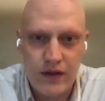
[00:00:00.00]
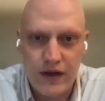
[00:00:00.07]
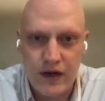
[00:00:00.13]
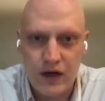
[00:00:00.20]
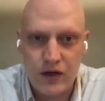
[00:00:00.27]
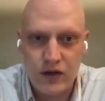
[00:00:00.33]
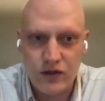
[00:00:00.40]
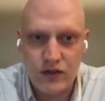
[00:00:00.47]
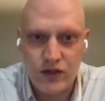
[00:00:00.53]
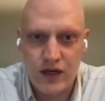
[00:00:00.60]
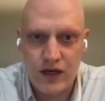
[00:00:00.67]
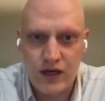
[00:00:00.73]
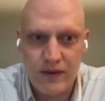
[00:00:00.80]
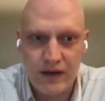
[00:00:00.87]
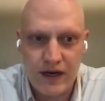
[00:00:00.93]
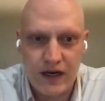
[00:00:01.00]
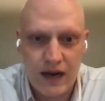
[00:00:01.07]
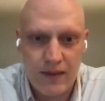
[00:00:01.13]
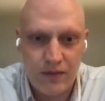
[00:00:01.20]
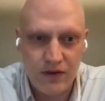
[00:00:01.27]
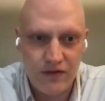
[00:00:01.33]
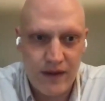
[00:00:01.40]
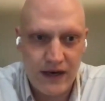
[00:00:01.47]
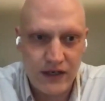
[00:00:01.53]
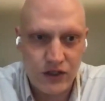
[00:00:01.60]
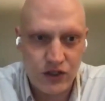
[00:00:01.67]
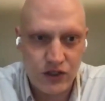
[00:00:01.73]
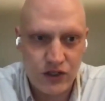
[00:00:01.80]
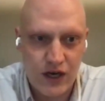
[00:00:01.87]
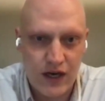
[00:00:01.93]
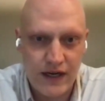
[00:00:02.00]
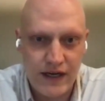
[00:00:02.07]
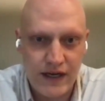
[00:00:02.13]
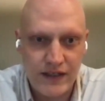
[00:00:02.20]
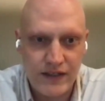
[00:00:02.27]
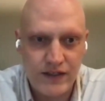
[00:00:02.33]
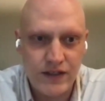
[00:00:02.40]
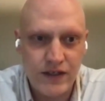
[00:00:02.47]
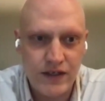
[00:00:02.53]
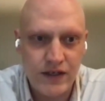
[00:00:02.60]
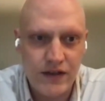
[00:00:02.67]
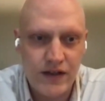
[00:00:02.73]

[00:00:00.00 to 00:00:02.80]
There's been a couple of major studies